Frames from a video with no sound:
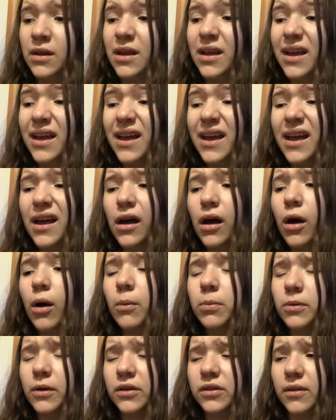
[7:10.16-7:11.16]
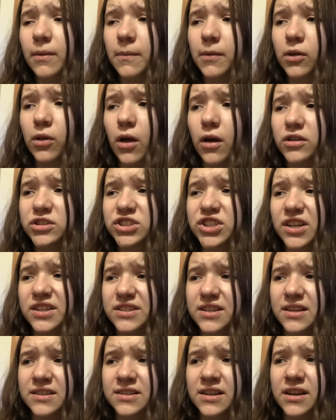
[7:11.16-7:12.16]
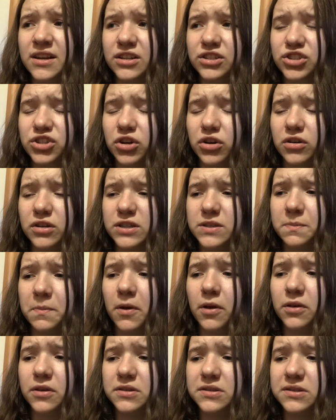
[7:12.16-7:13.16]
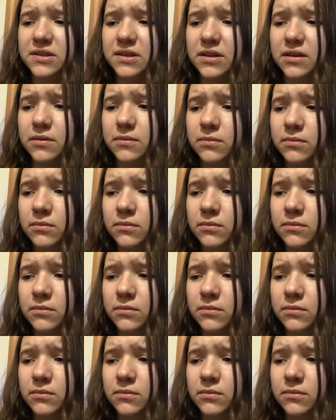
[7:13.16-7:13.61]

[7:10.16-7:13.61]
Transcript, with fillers: Eh, I'll bring them along just as an insurance policy.